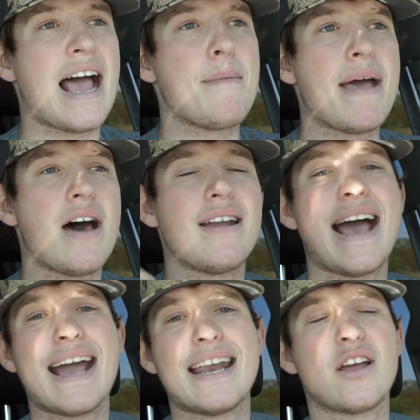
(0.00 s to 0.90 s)
I'm out.
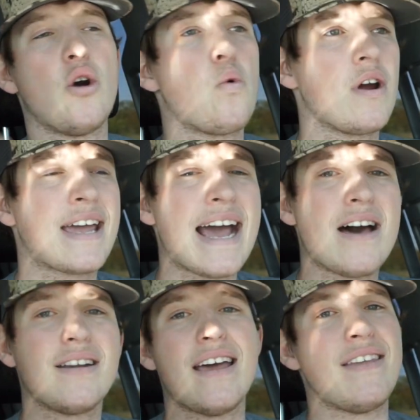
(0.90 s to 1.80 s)
I gotta go work
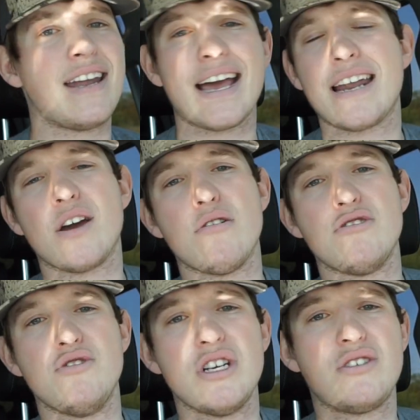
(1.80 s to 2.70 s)
out, and then I gotta go to
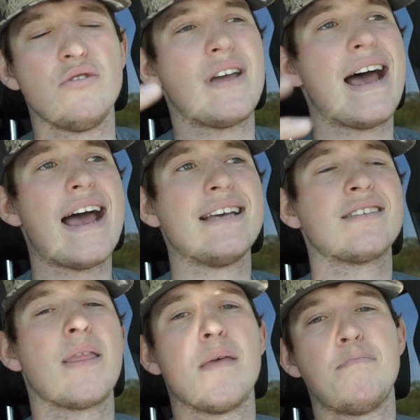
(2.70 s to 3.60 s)
jiu-jitsu,
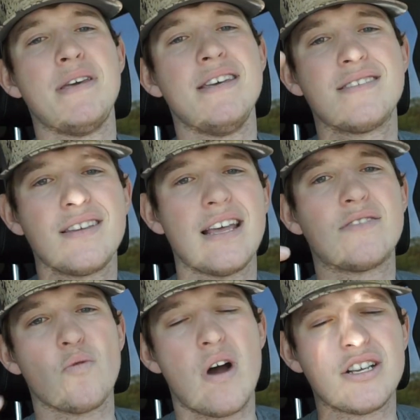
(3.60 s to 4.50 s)
guys. Peace.
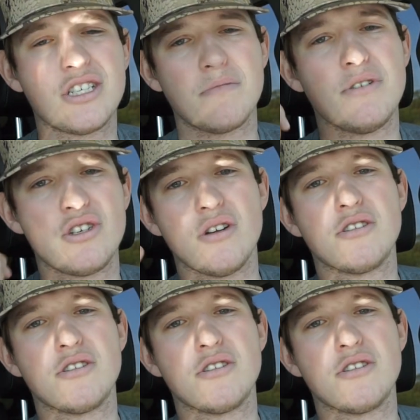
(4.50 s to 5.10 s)
Thanks for watching. Be sure to